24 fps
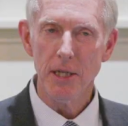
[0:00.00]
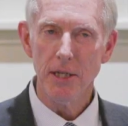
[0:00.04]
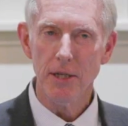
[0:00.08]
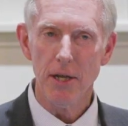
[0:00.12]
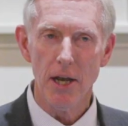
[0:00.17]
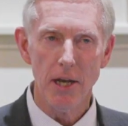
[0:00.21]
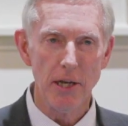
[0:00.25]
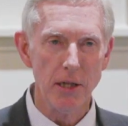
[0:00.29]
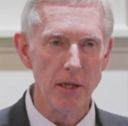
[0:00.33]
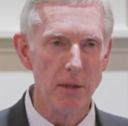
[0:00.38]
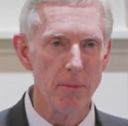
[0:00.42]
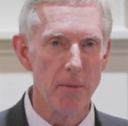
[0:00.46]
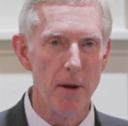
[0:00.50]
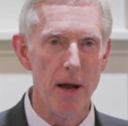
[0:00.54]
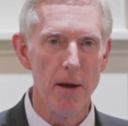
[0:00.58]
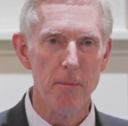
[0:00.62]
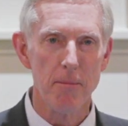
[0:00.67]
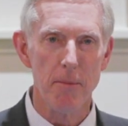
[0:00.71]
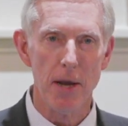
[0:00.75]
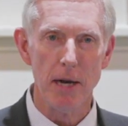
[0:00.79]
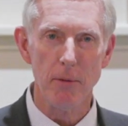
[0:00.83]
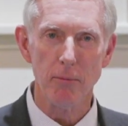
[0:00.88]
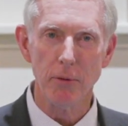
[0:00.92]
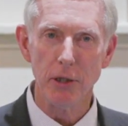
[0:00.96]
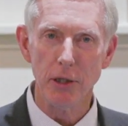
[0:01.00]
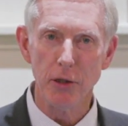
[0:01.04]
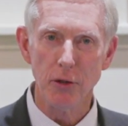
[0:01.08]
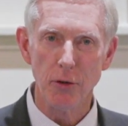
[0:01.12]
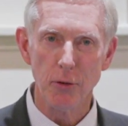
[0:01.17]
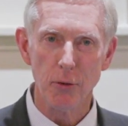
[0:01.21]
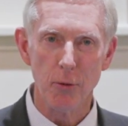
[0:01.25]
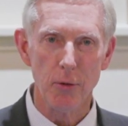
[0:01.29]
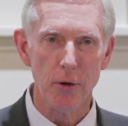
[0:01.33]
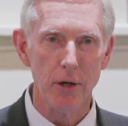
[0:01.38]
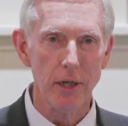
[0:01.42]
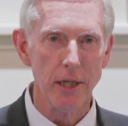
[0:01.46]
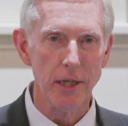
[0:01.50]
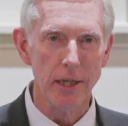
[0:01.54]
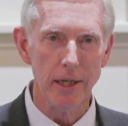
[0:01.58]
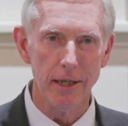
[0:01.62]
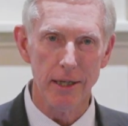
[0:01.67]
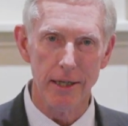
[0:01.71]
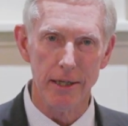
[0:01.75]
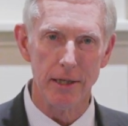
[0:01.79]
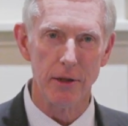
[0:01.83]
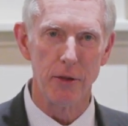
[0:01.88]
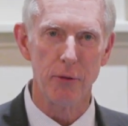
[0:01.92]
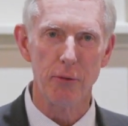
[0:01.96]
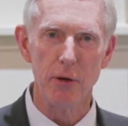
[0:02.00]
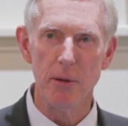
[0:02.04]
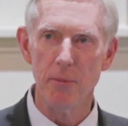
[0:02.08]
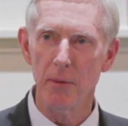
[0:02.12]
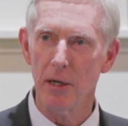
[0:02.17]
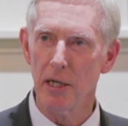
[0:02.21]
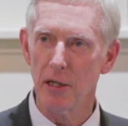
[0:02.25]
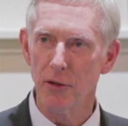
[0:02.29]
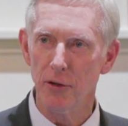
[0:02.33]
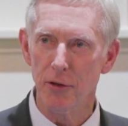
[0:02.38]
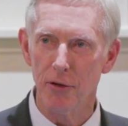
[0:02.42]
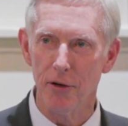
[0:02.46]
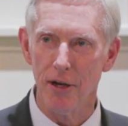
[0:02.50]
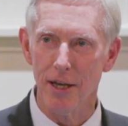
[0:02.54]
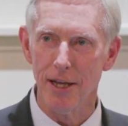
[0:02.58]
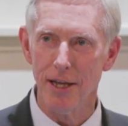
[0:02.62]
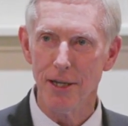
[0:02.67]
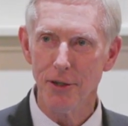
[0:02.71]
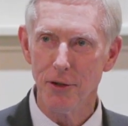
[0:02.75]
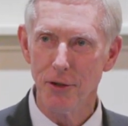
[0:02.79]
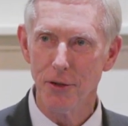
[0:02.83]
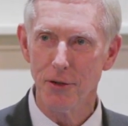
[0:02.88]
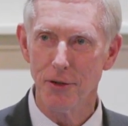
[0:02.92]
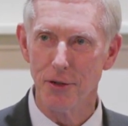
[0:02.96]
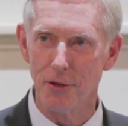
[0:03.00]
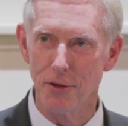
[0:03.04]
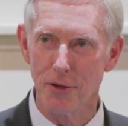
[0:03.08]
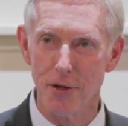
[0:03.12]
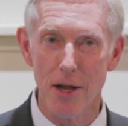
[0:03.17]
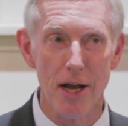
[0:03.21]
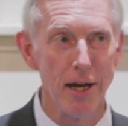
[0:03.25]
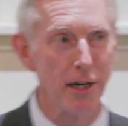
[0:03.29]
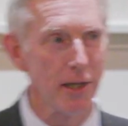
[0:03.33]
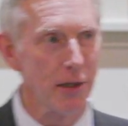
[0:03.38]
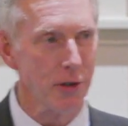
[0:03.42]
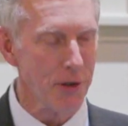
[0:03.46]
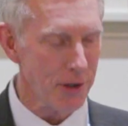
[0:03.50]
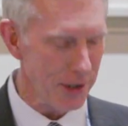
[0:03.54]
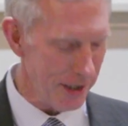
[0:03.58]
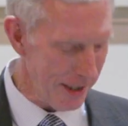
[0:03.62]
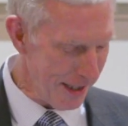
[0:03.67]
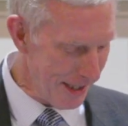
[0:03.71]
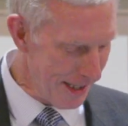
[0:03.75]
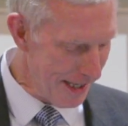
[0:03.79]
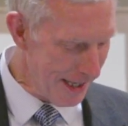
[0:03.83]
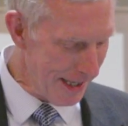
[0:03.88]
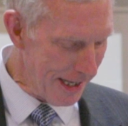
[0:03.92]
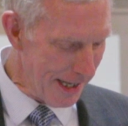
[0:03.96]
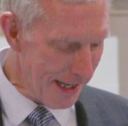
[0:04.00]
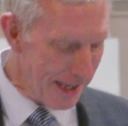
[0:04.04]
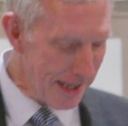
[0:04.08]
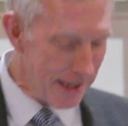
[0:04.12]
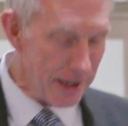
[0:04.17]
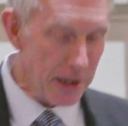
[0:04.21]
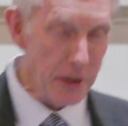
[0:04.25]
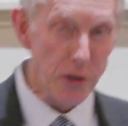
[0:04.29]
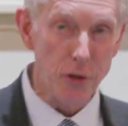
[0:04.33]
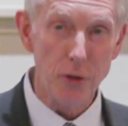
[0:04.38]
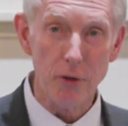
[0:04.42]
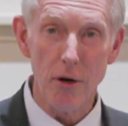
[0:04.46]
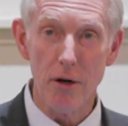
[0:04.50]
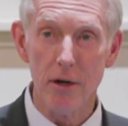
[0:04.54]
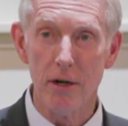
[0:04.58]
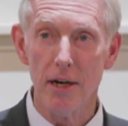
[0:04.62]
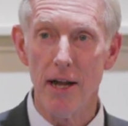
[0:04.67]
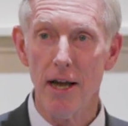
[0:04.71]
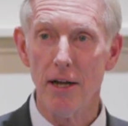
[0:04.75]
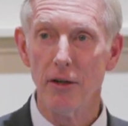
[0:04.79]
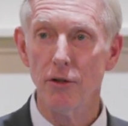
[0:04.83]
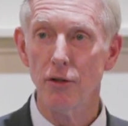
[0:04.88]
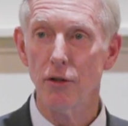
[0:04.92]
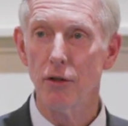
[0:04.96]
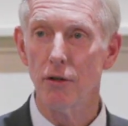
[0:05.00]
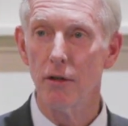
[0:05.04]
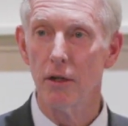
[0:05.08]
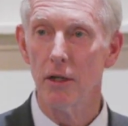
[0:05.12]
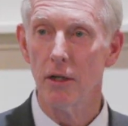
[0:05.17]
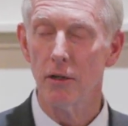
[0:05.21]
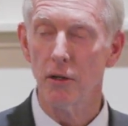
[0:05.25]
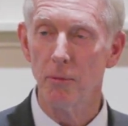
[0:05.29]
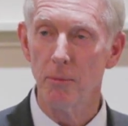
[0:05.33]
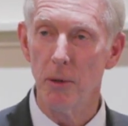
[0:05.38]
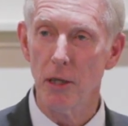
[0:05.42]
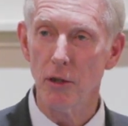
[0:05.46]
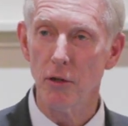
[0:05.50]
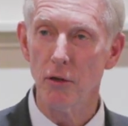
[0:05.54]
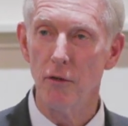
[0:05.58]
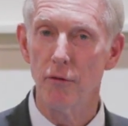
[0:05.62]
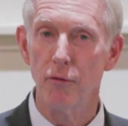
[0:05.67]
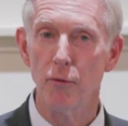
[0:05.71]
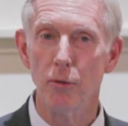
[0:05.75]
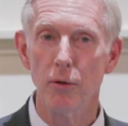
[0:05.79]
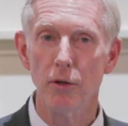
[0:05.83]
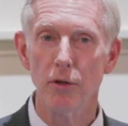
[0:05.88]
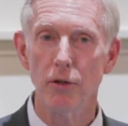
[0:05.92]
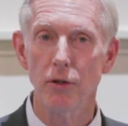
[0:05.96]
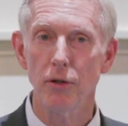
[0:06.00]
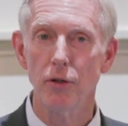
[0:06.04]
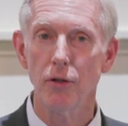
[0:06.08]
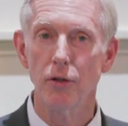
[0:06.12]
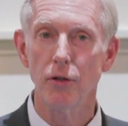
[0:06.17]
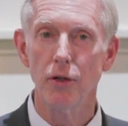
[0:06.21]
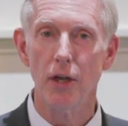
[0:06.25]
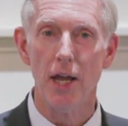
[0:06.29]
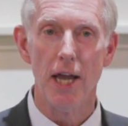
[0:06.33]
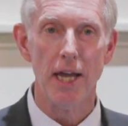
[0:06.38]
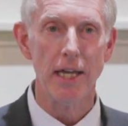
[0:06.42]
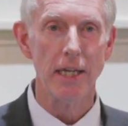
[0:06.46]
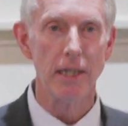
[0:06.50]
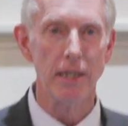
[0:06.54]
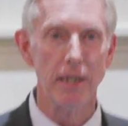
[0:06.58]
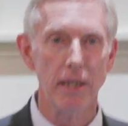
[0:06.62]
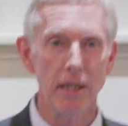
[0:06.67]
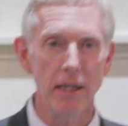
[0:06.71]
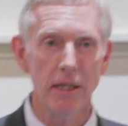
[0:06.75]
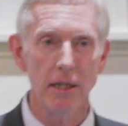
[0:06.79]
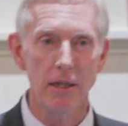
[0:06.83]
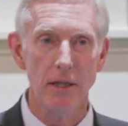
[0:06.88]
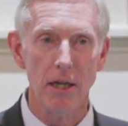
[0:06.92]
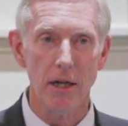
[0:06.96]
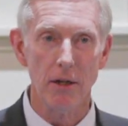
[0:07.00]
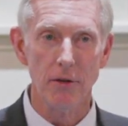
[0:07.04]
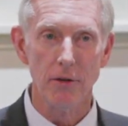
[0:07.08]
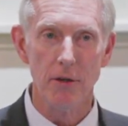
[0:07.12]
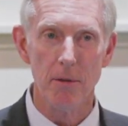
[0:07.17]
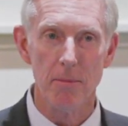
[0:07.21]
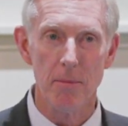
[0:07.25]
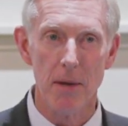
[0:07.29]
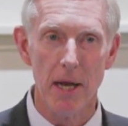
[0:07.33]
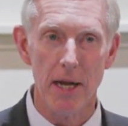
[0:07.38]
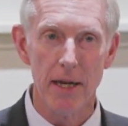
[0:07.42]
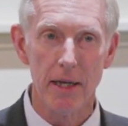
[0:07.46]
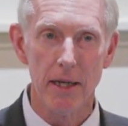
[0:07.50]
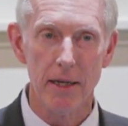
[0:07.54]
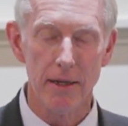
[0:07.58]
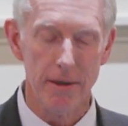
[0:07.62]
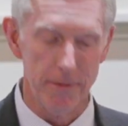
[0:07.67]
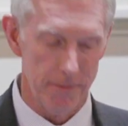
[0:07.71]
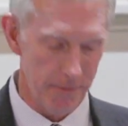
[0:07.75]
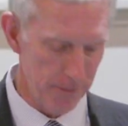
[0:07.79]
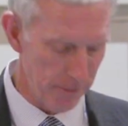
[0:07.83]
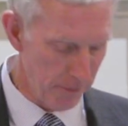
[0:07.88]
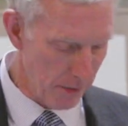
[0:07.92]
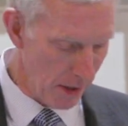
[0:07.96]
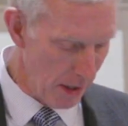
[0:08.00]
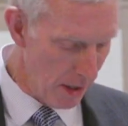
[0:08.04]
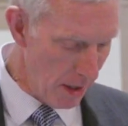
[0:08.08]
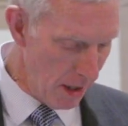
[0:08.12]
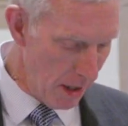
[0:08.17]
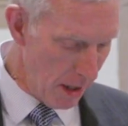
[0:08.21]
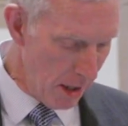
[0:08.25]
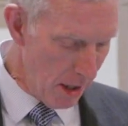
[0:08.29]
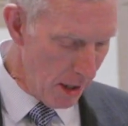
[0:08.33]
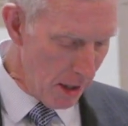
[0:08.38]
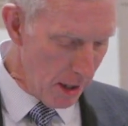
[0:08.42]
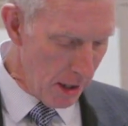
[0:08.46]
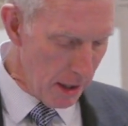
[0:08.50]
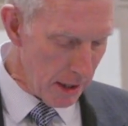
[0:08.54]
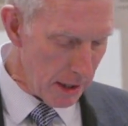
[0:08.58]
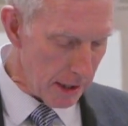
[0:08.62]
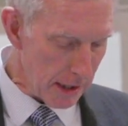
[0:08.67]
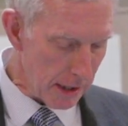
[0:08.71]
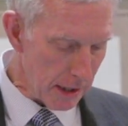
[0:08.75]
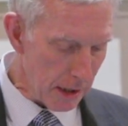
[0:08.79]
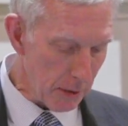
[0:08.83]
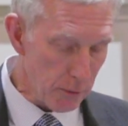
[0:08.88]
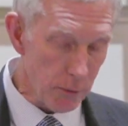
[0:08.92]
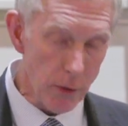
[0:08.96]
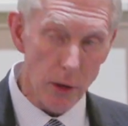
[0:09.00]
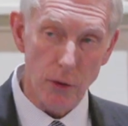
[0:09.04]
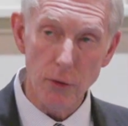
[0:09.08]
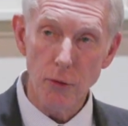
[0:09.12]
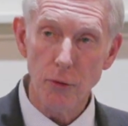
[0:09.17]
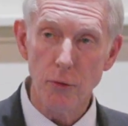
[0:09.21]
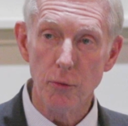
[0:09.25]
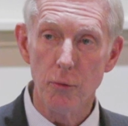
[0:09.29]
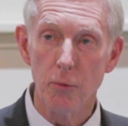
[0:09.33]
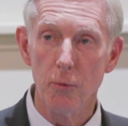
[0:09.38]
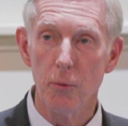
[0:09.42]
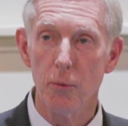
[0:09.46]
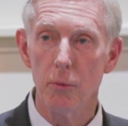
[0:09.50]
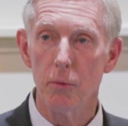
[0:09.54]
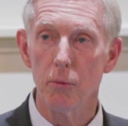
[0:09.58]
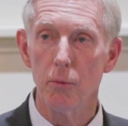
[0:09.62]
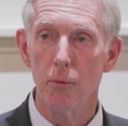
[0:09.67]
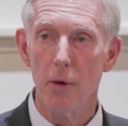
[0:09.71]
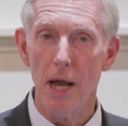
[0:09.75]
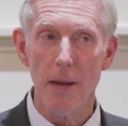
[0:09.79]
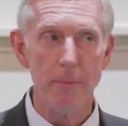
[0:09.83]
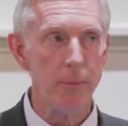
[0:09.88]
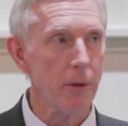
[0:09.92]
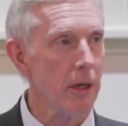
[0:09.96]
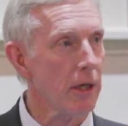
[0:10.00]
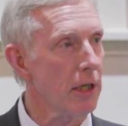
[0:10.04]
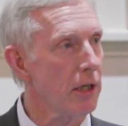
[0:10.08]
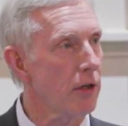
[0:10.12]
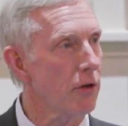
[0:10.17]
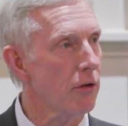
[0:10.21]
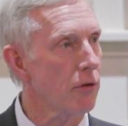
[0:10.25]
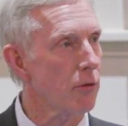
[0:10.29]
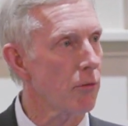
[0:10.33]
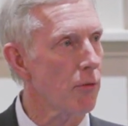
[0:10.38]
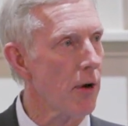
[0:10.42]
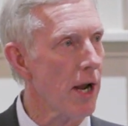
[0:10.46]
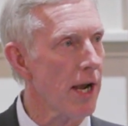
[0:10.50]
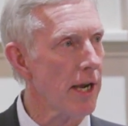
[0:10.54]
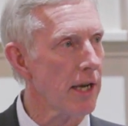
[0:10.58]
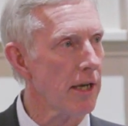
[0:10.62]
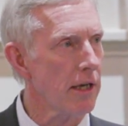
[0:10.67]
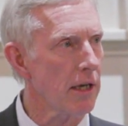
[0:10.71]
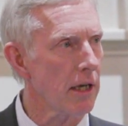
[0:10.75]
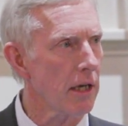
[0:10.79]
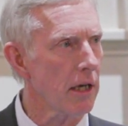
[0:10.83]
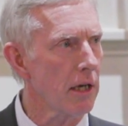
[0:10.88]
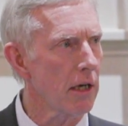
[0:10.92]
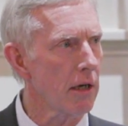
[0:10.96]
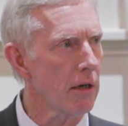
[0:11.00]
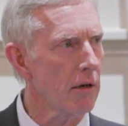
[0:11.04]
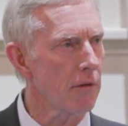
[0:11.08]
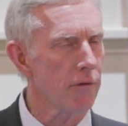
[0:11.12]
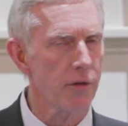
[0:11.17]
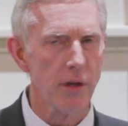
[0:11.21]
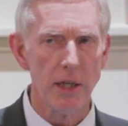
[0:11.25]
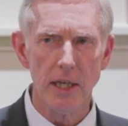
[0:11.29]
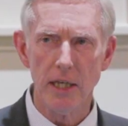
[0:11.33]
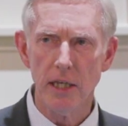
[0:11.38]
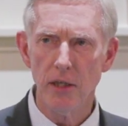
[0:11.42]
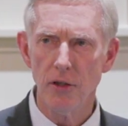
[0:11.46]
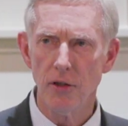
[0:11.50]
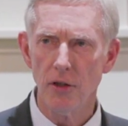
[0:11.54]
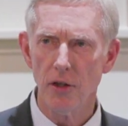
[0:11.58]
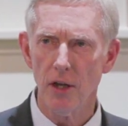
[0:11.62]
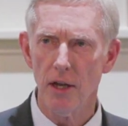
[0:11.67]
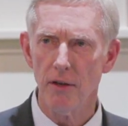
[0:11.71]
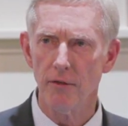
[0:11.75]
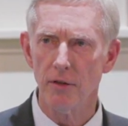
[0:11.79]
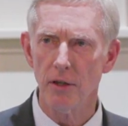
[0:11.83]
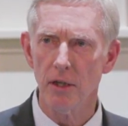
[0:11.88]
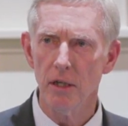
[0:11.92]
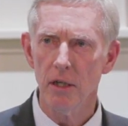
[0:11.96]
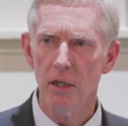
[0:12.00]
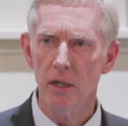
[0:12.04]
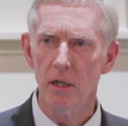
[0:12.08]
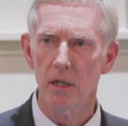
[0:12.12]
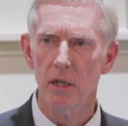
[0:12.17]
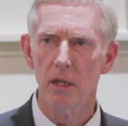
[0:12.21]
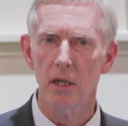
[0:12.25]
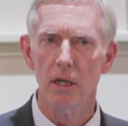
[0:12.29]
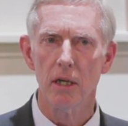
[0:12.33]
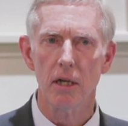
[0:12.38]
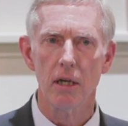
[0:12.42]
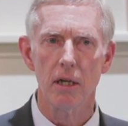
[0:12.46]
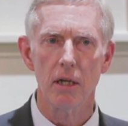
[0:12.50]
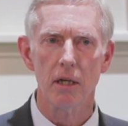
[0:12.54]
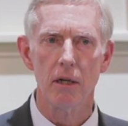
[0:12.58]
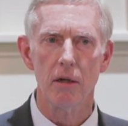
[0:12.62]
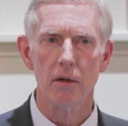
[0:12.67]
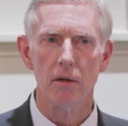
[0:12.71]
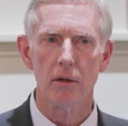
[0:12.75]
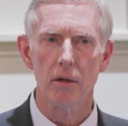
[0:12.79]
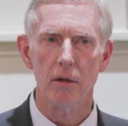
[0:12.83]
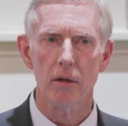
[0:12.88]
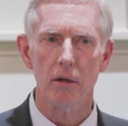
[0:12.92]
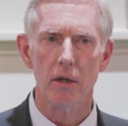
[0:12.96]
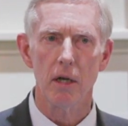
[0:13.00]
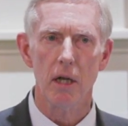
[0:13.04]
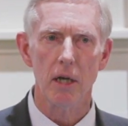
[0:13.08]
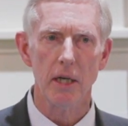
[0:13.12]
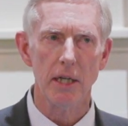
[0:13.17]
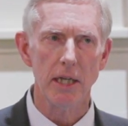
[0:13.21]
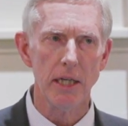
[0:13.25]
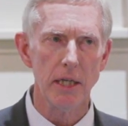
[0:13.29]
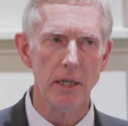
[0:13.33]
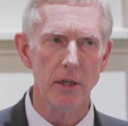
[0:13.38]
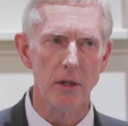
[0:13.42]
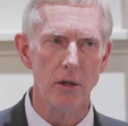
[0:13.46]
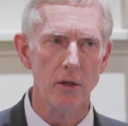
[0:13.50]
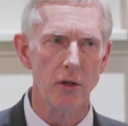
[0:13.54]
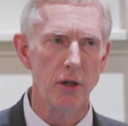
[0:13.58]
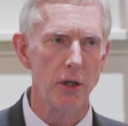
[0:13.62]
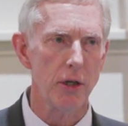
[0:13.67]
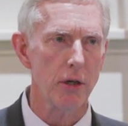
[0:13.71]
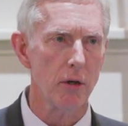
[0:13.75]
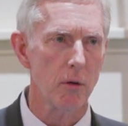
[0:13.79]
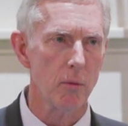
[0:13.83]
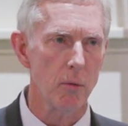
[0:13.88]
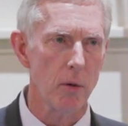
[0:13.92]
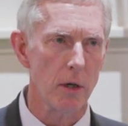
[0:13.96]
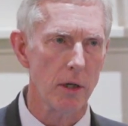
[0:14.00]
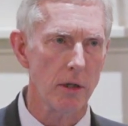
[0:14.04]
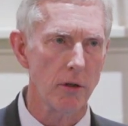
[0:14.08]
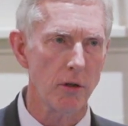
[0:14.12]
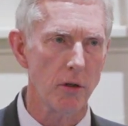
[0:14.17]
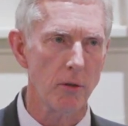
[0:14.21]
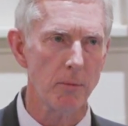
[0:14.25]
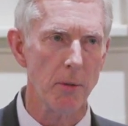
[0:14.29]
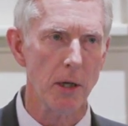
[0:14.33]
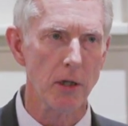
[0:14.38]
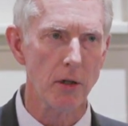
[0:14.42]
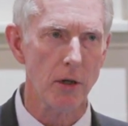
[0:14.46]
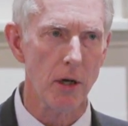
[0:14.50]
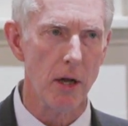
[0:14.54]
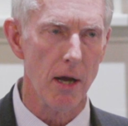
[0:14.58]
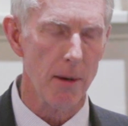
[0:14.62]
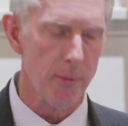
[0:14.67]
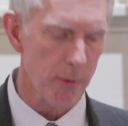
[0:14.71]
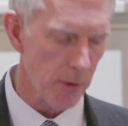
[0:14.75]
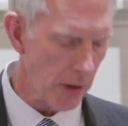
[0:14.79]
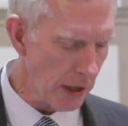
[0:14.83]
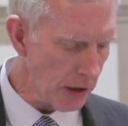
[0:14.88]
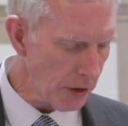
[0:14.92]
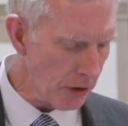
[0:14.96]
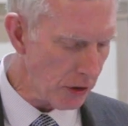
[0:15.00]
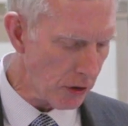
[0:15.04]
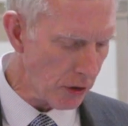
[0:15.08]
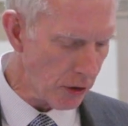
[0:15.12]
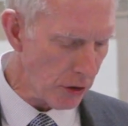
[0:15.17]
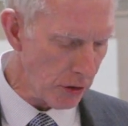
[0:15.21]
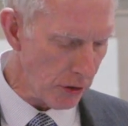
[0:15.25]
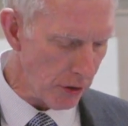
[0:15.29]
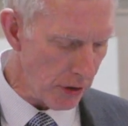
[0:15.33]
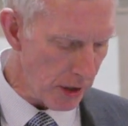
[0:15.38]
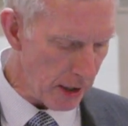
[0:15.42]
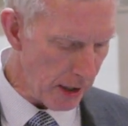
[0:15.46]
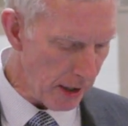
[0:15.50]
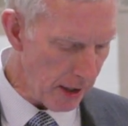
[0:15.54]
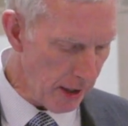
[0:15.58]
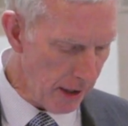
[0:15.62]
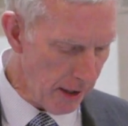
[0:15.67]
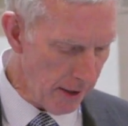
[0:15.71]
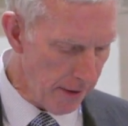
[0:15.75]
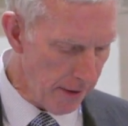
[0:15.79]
me tell you the Bob Mabry story in 3 minutes or less. It's not easy. He started out as a Special Forces 18 Delta medic, rose rapidly to the rank of E7 in an elite Tier 1 Special Operations unit.